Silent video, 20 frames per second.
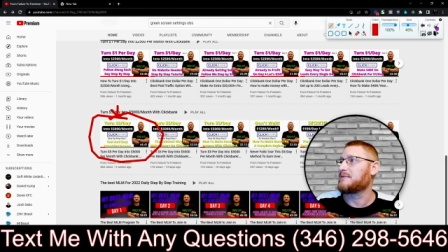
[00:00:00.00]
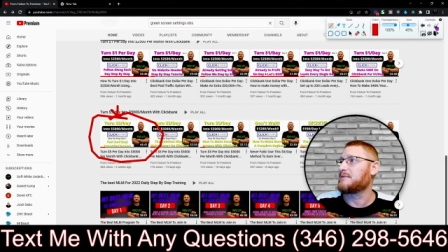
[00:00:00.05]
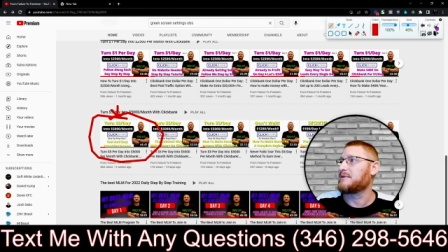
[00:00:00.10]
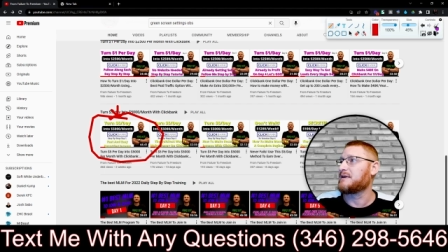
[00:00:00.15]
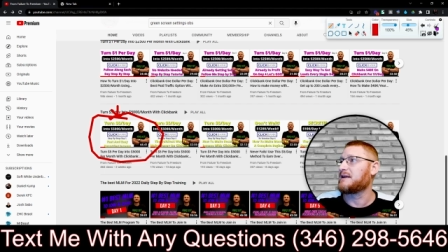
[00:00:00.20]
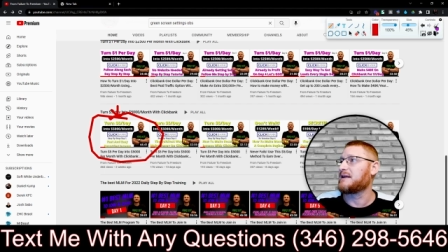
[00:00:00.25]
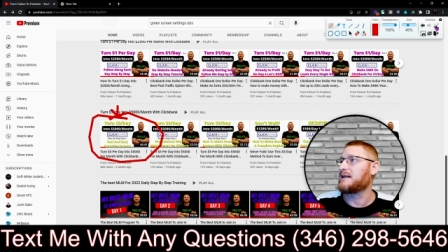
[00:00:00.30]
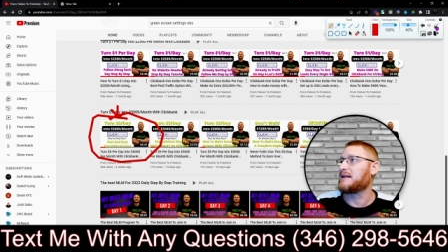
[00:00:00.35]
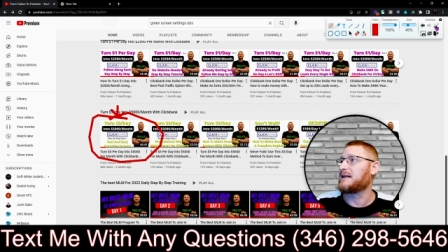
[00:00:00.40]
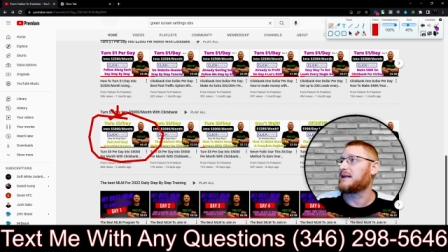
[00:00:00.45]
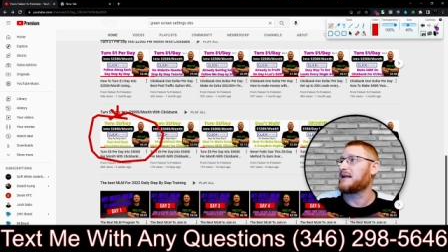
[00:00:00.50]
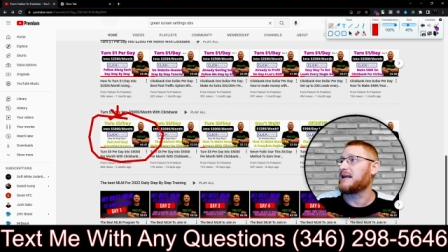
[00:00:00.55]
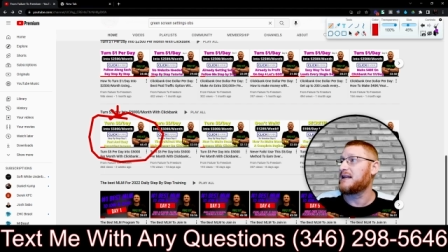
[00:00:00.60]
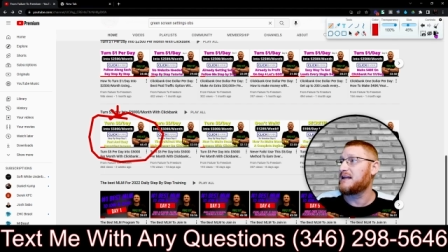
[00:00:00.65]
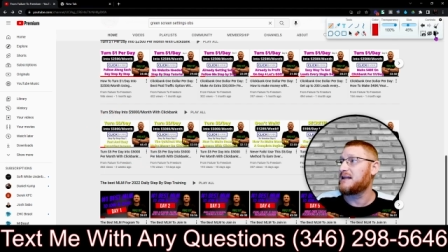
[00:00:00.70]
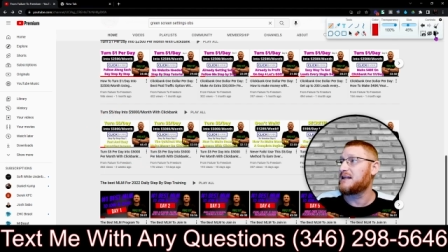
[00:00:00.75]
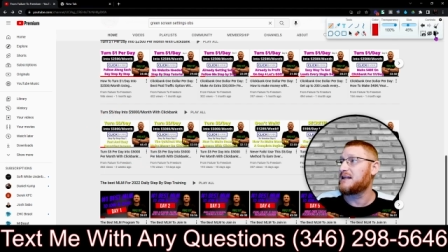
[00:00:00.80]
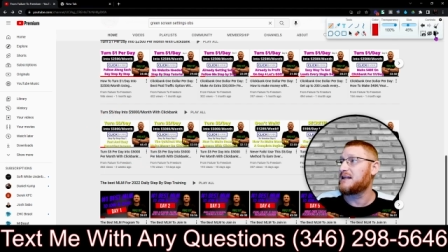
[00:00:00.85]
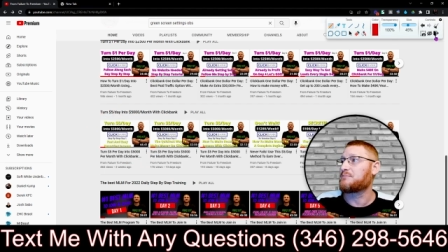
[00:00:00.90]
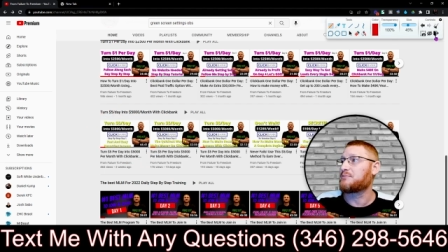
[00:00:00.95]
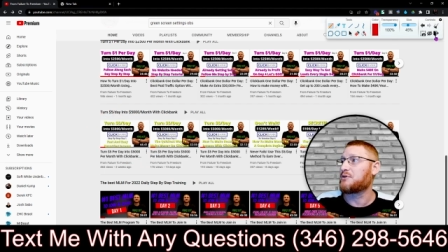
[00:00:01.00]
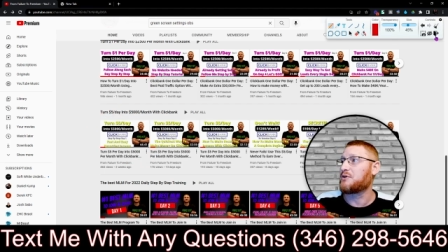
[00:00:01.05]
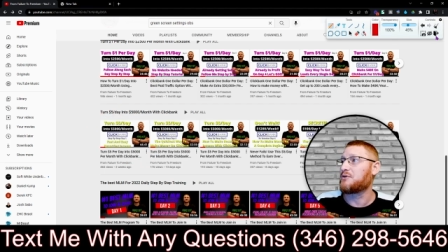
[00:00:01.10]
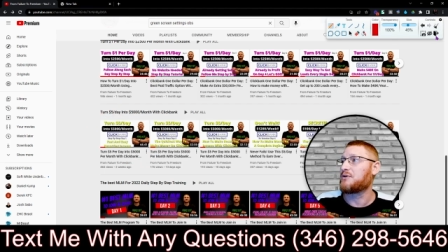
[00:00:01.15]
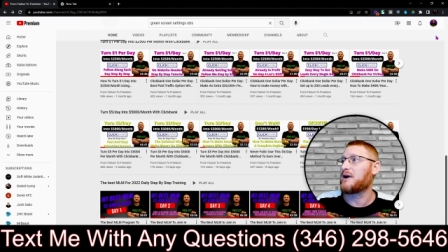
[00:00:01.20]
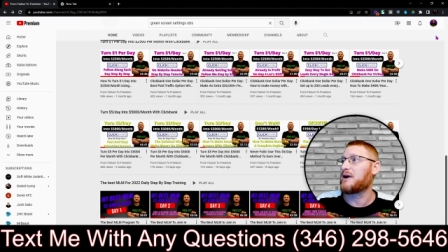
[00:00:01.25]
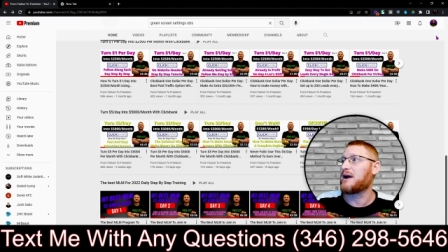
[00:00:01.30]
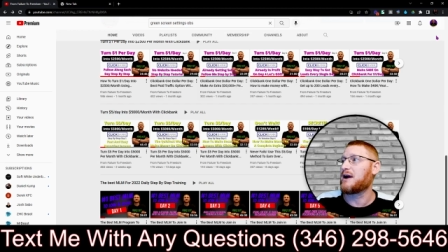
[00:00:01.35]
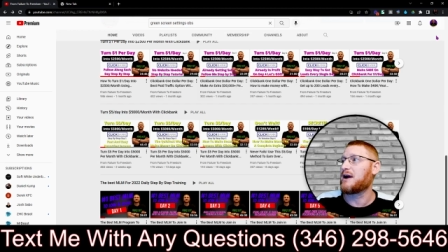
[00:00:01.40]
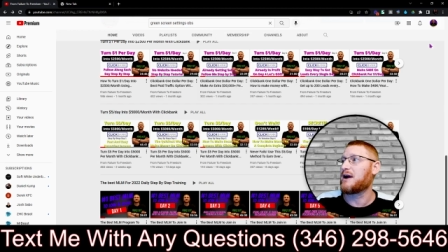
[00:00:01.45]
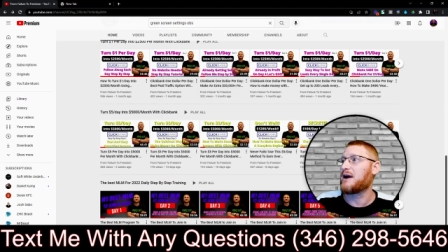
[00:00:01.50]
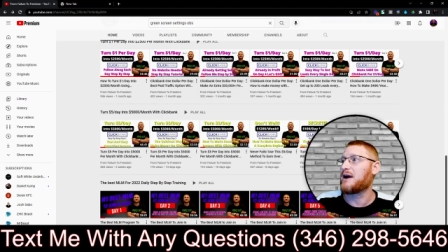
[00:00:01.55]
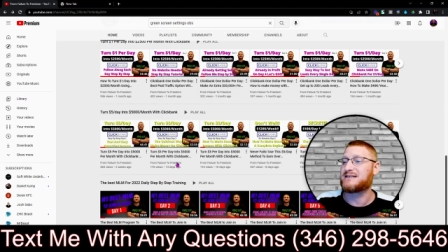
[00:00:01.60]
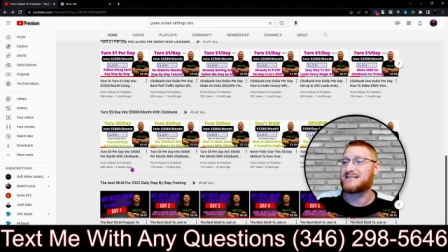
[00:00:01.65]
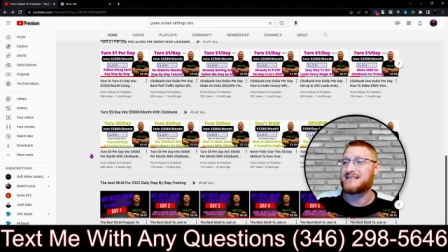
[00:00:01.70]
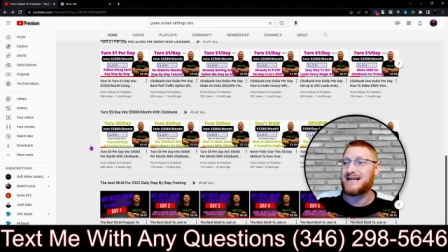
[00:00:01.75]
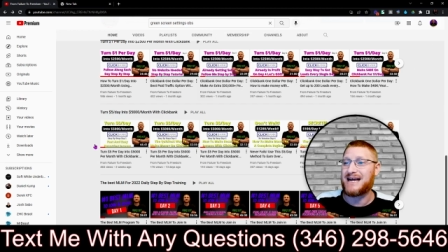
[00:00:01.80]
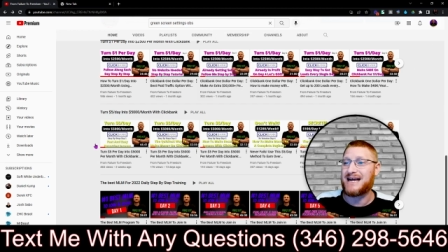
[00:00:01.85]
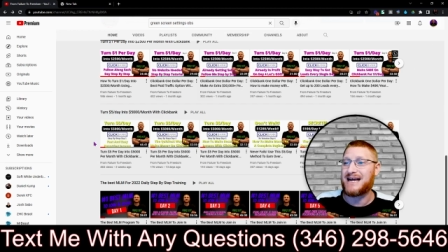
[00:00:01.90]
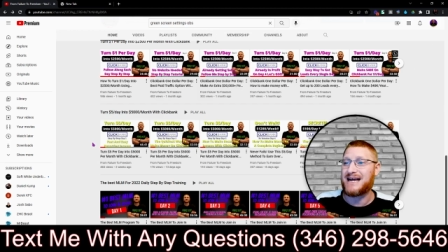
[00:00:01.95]
get into the program and how to
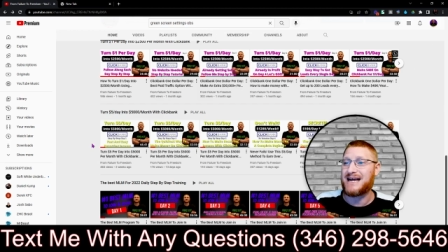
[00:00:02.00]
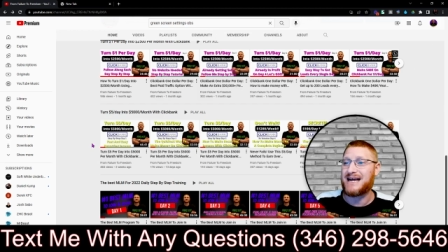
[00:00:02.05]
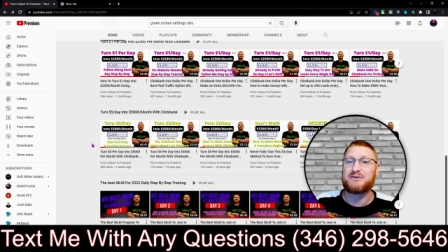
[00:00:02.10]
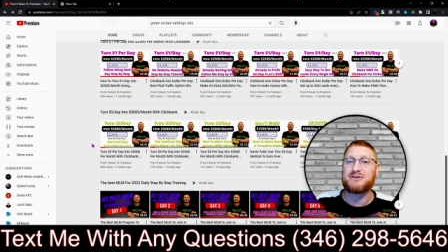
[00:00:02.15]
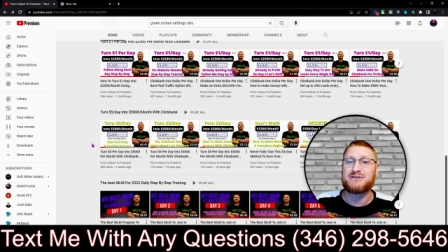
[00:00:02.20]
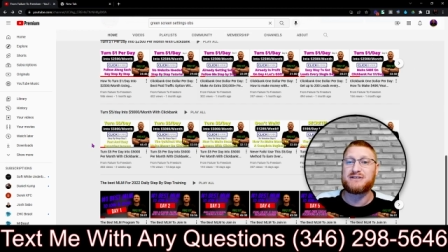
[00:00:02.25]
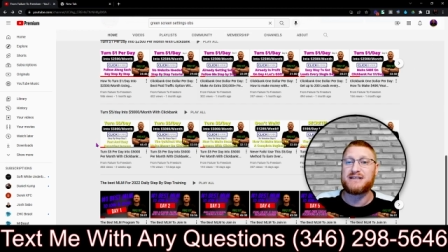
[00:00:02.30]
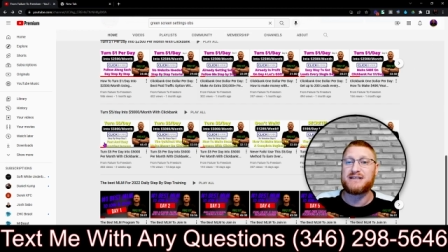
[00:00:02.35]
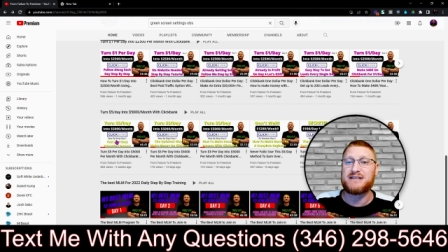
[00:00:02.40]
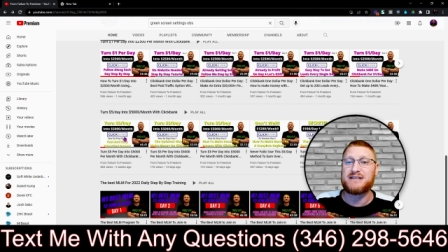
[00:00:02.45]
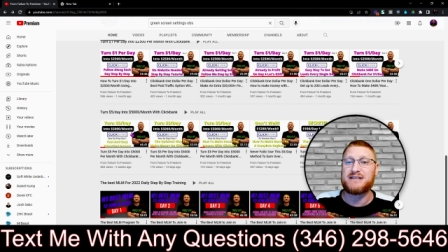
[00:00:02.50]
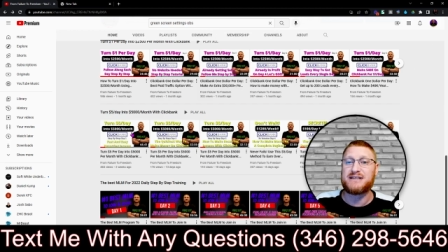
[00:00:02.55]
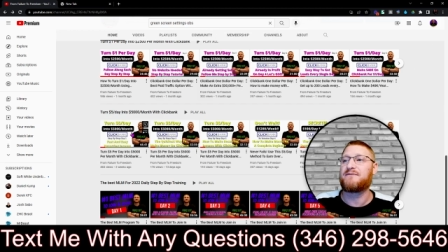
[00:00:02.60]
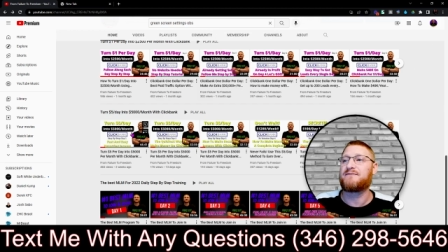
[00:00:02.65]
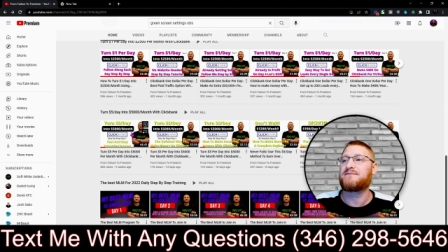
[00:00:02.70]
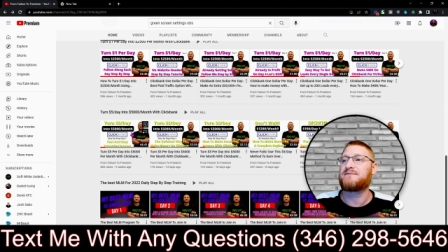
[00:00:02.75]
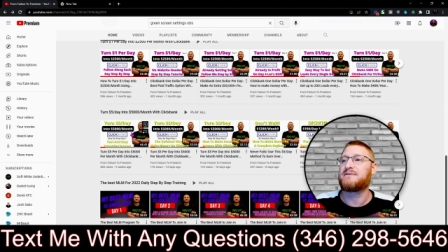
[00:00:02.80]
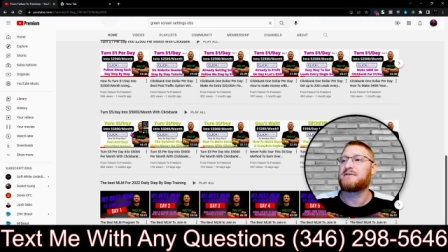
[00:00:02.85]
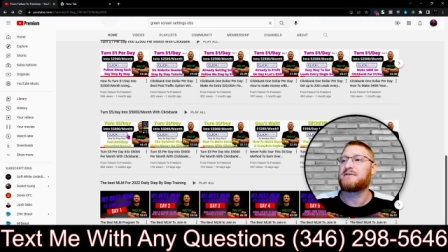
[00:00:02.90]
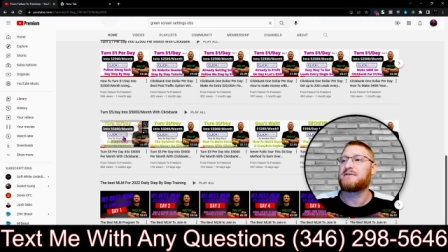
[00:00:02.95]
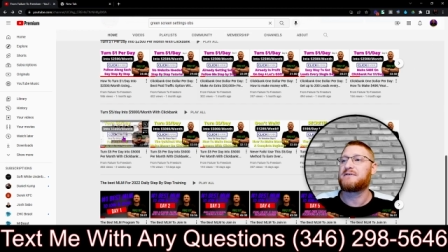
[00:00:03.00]
sign up yourself,